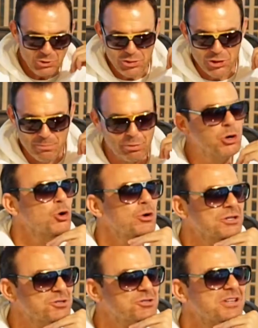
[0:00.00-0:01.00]
The
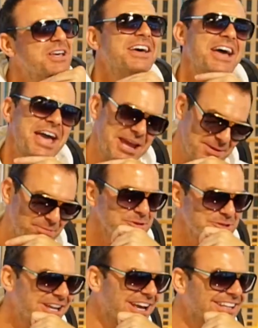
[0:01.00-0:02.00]
oh, Bruins. the Bruins. April
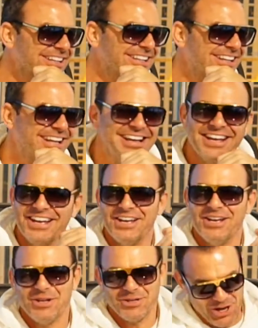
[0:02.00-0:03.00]
2nd.
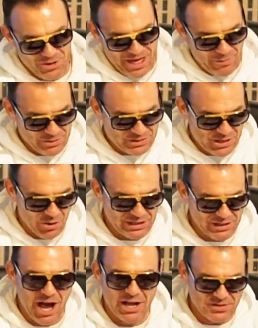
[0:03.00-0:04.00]
Wow. So that was the only
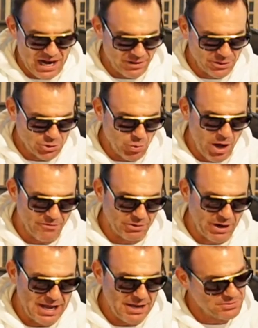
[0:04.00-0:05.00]
loss out of their 12
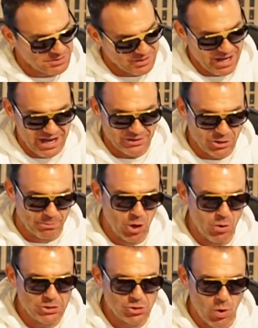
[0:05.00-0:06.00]
games. Uh, the
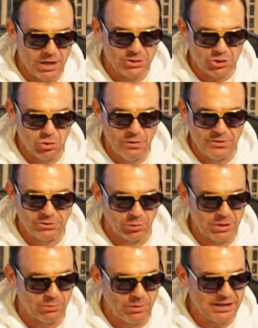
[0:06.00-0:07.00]
Bruins won two of the
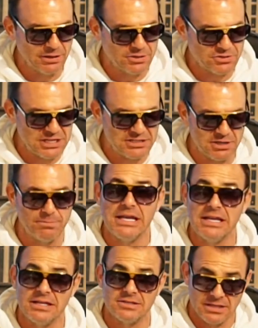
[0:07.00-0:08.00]
three regular season
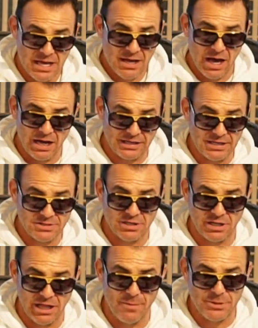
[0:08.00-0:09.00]
meetings against
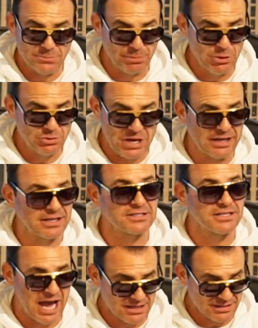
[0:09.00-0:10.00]
Columbus Blue Jackets,
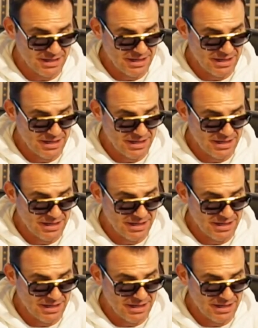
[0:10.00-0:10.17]
guys.